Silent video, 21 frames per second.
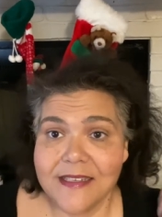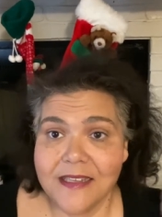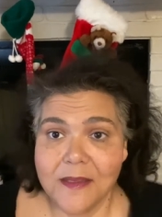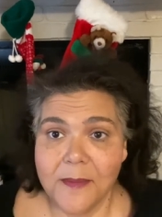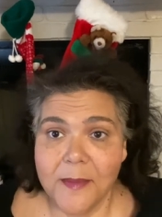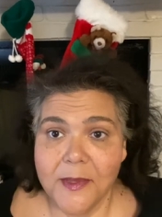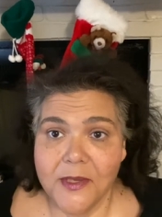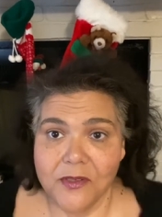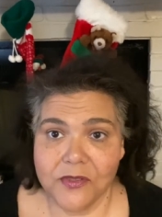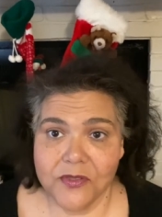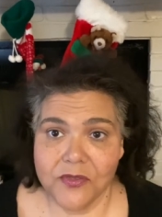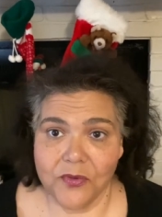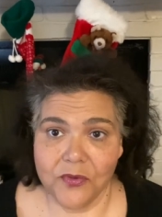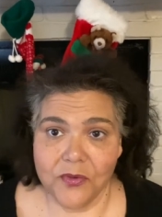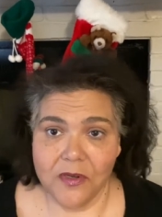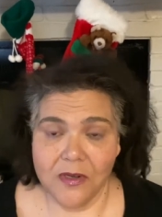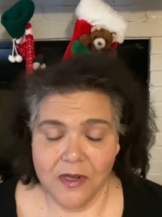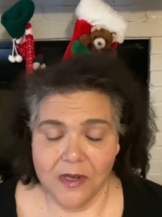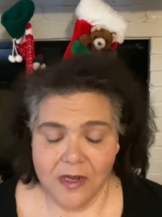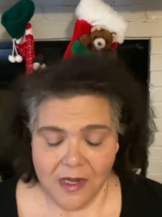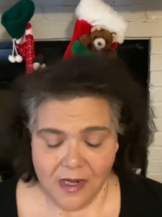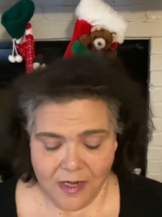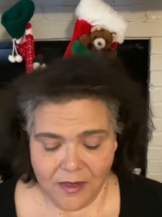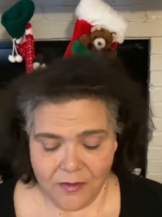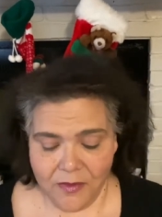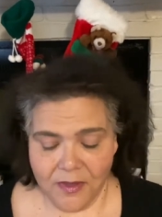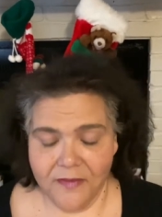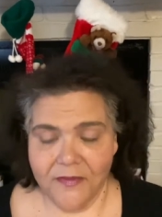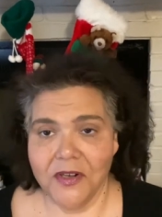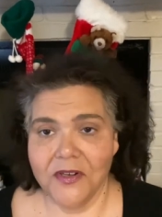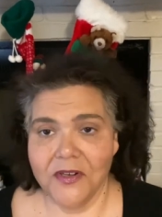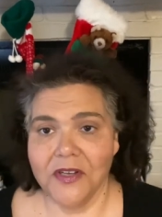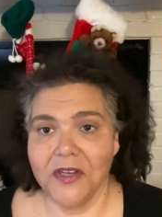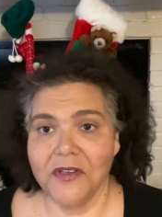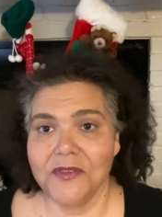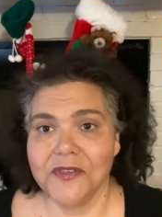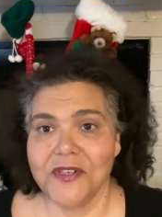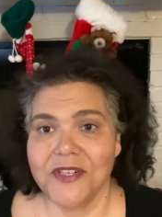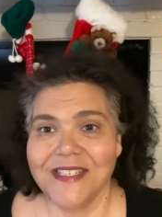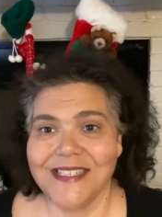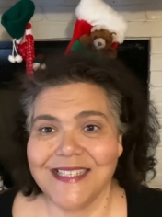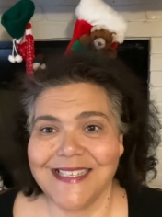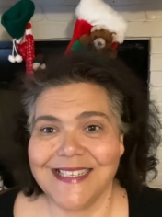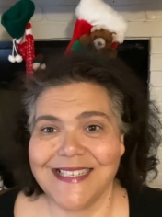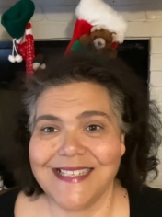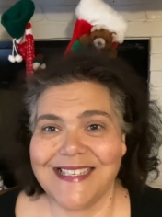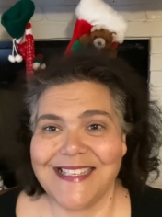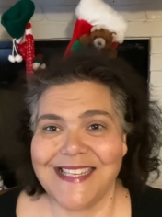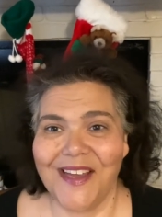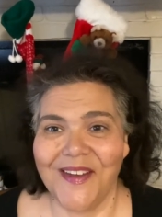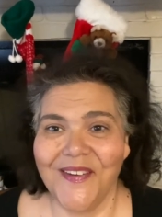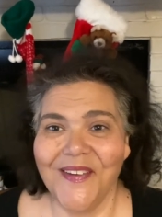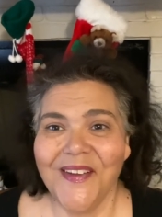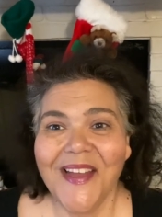to the Belk store, one of our Dollar Trees is. So